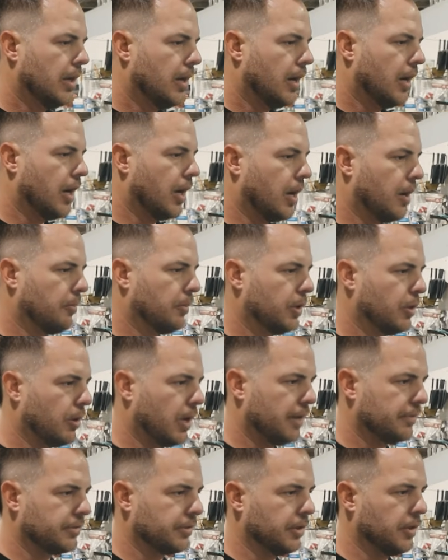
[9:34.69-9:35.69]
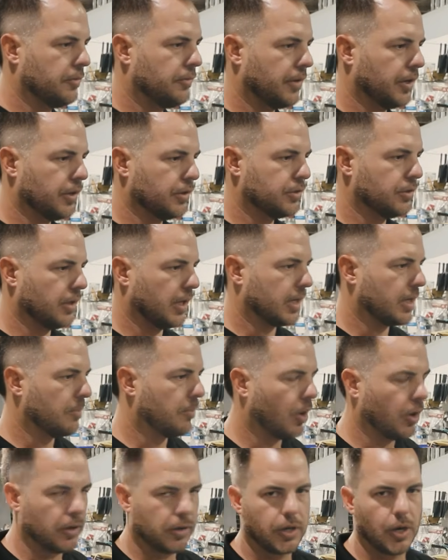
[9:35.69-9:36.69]
We don't have to refer to like a
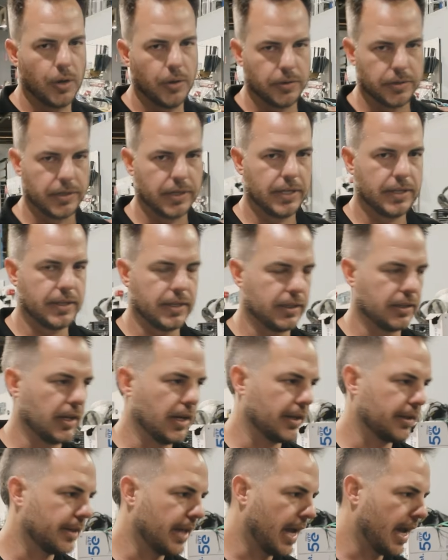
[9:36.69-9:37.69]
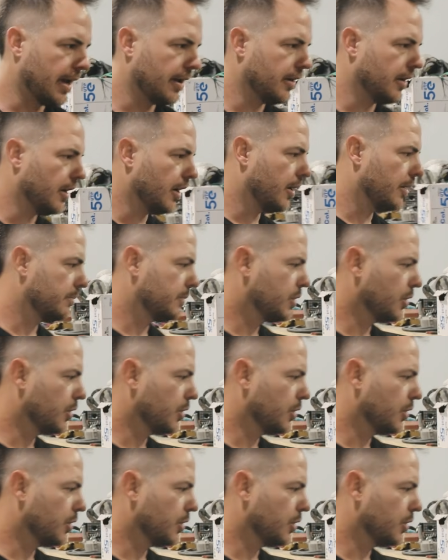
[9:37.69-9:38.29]
barcode or anything like that.